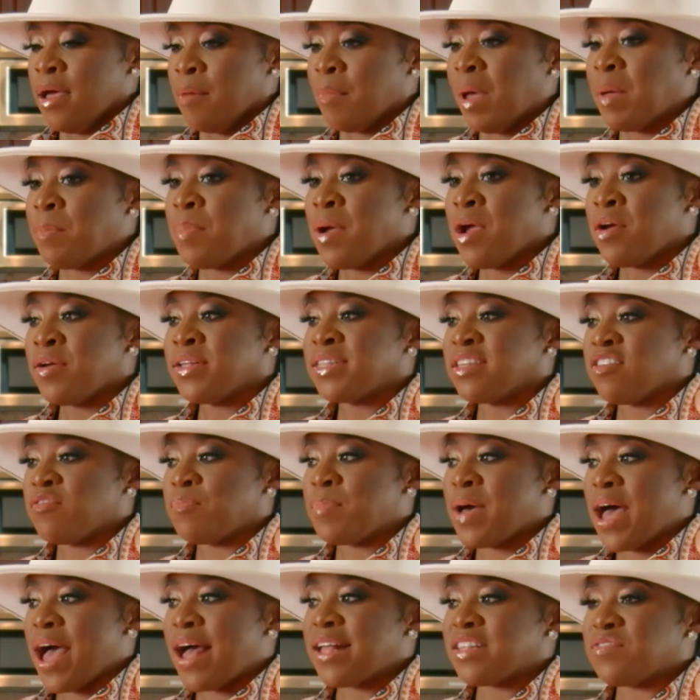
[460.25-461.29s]
My parents have
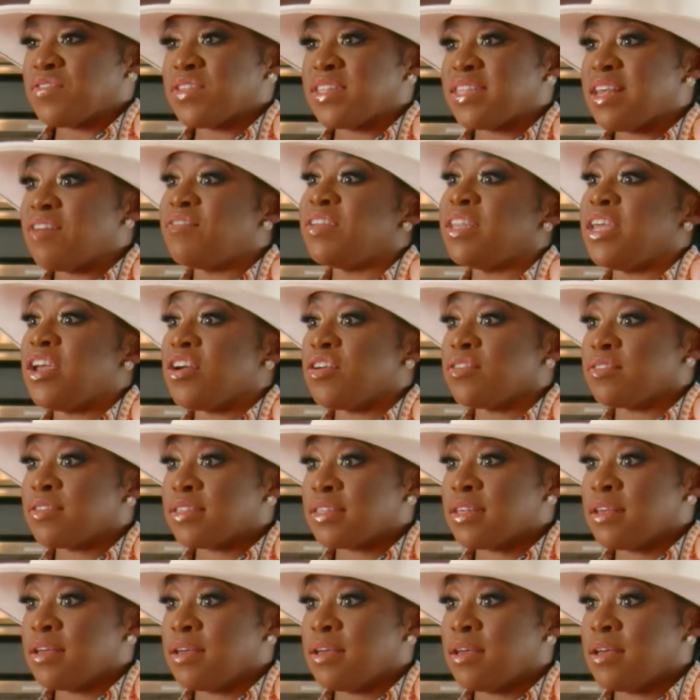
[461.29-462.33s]
passed for 7 years.
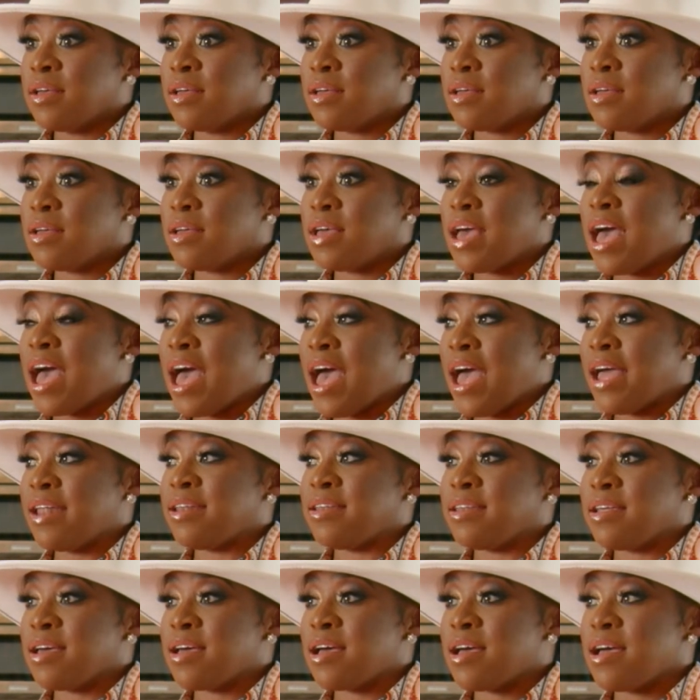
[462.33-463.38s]

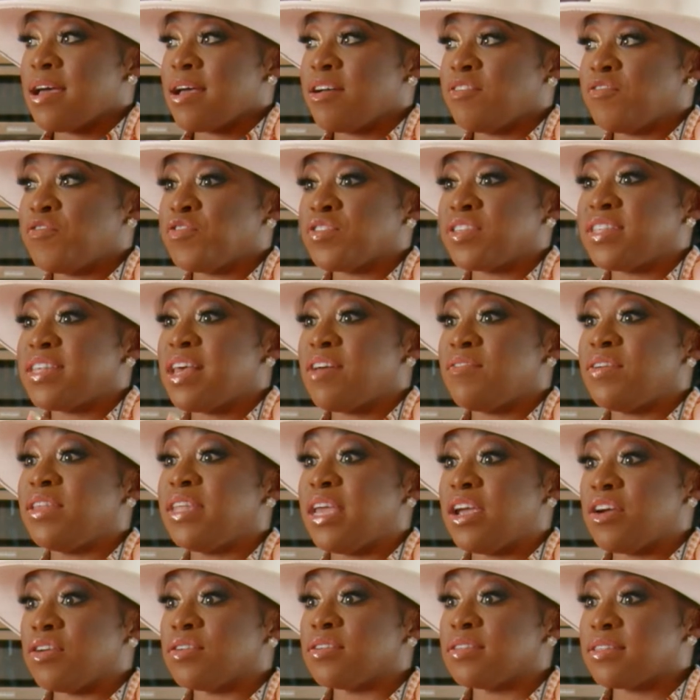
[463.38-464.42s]
And for 7
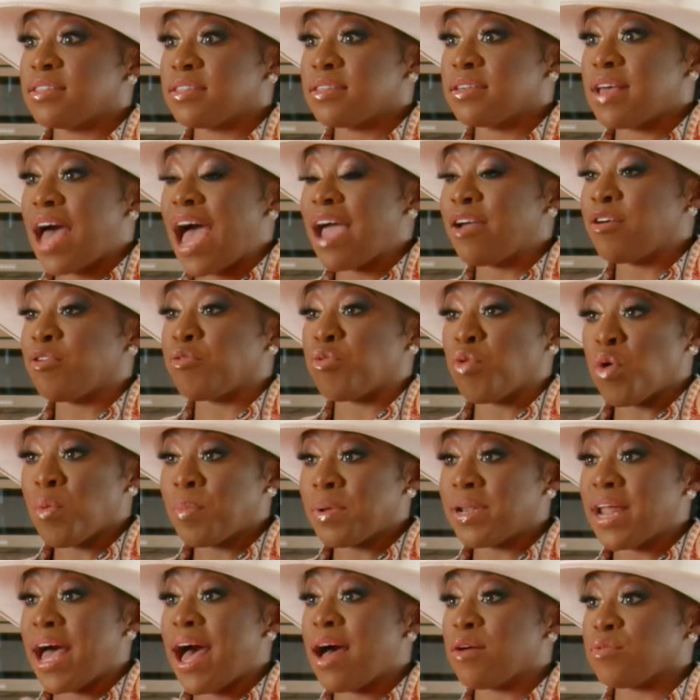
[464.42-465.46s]
years, I grew up
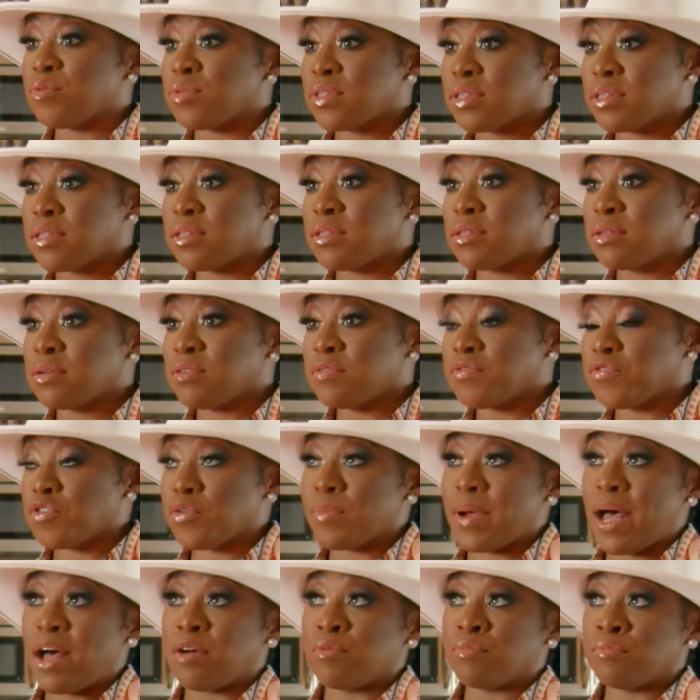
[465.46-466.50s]
in a house for
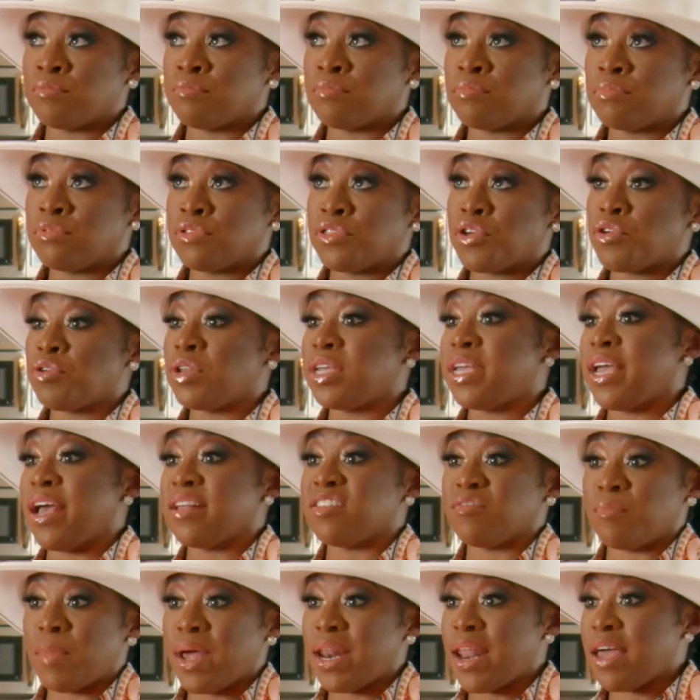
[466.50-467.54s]
about 30
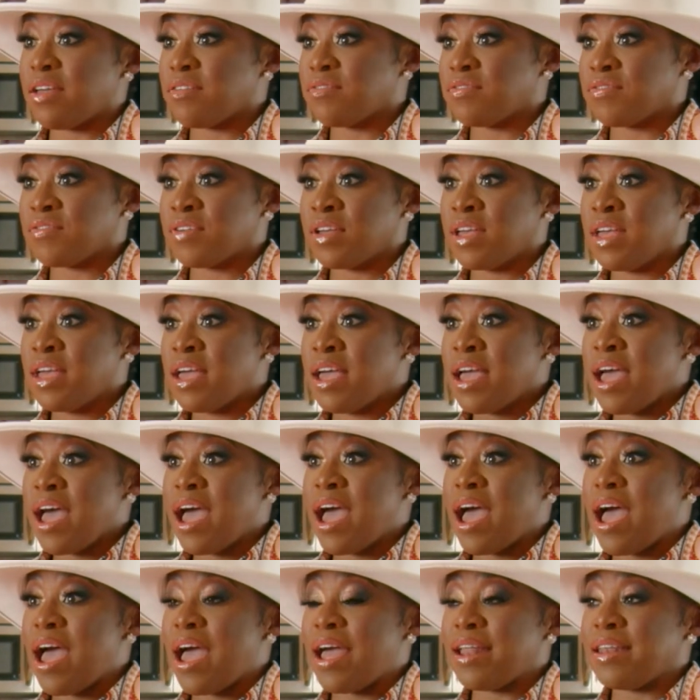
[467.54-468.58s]
years of my life.
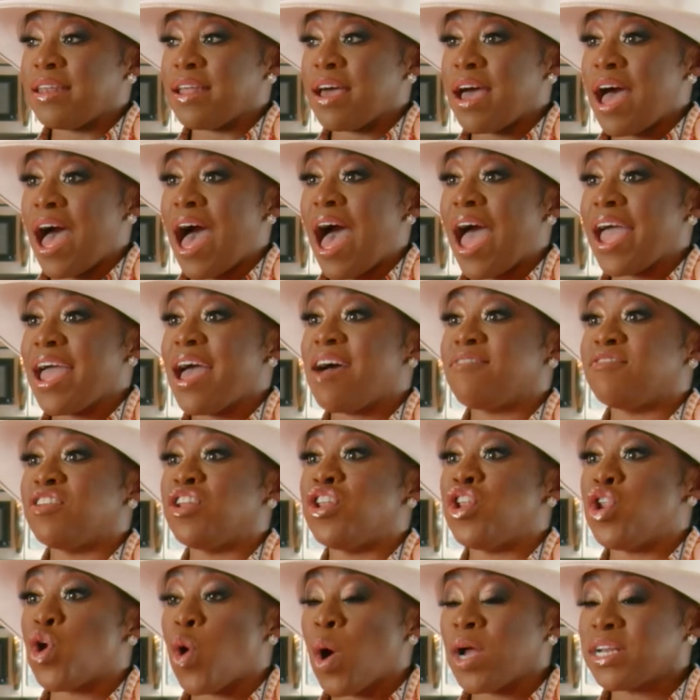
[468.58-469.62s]
And I have
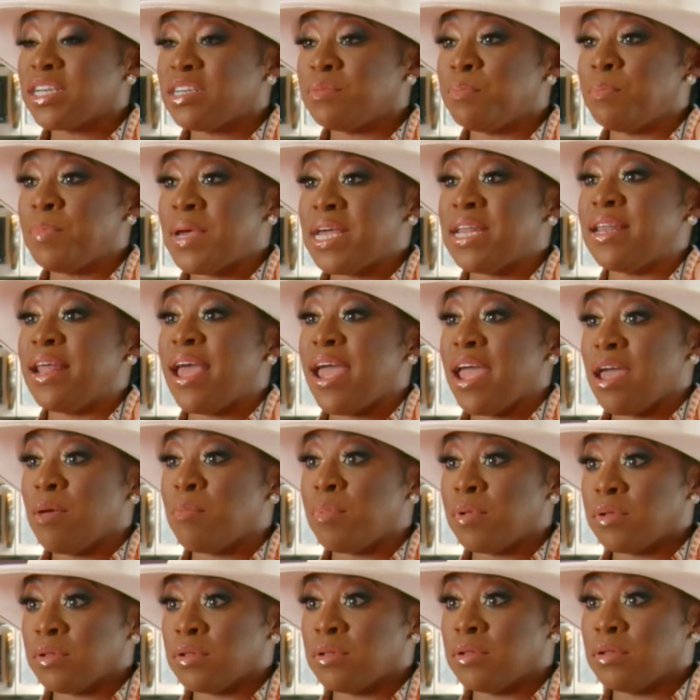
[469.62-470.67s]
not been
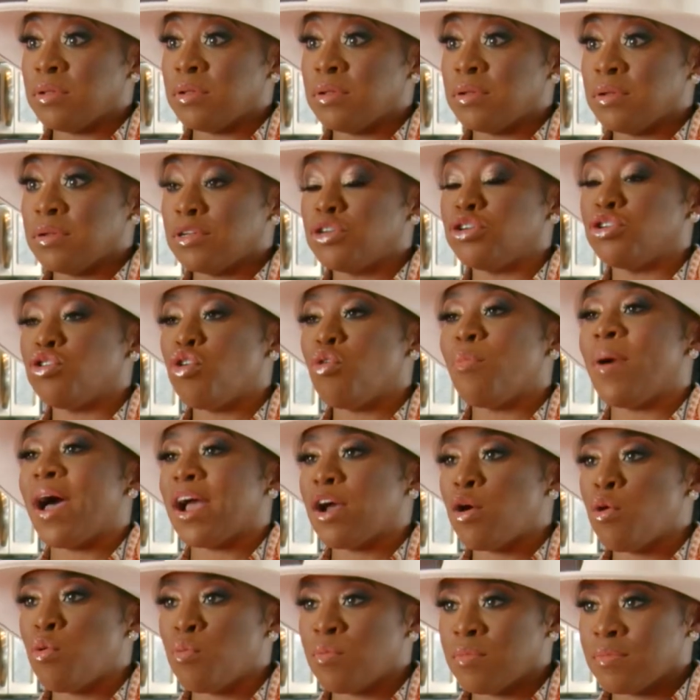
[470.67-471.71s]
able to go
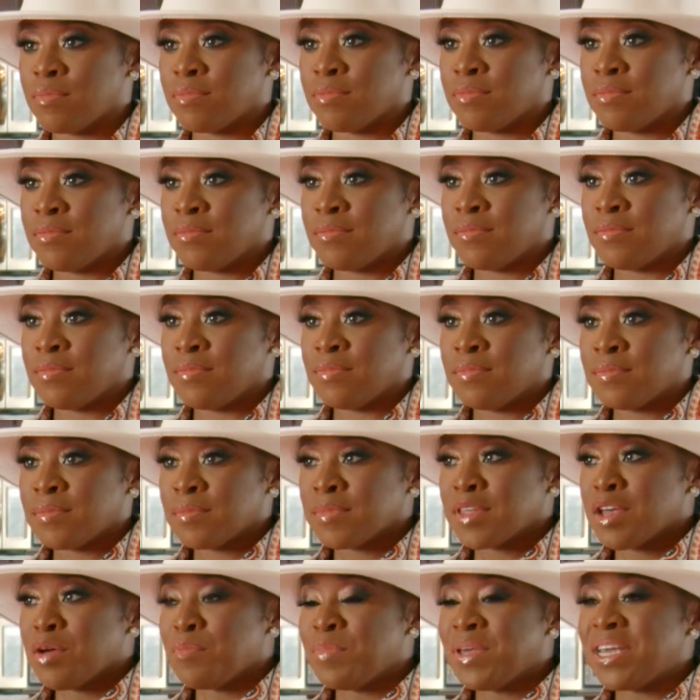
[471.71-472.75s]
back home,
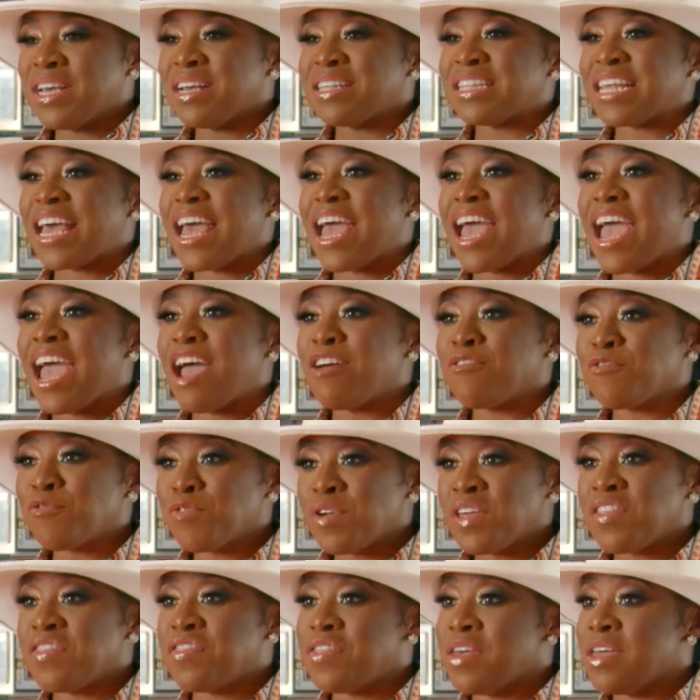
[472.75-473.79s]
because
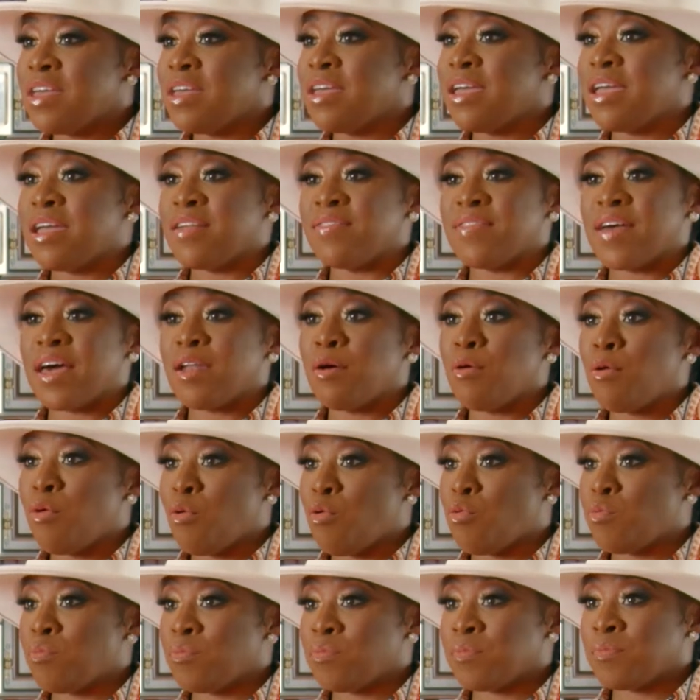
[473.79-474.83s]
everything in that
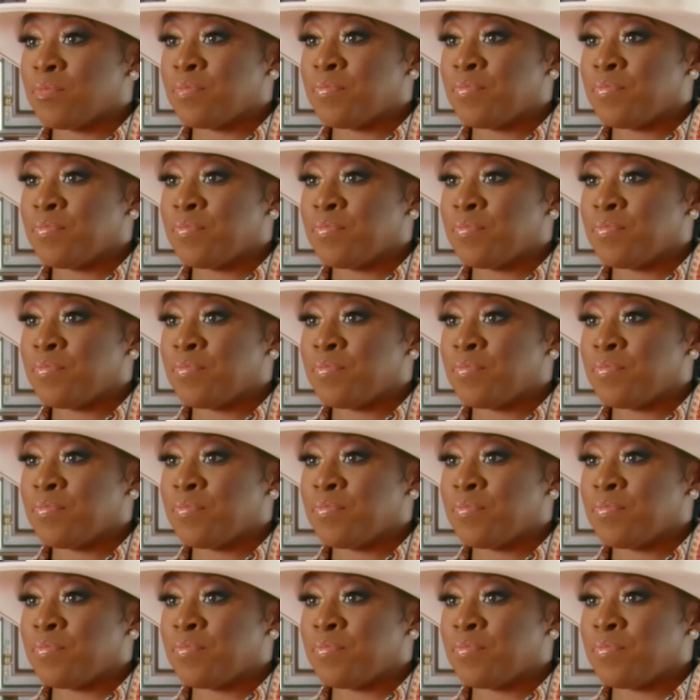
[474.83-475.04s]
home,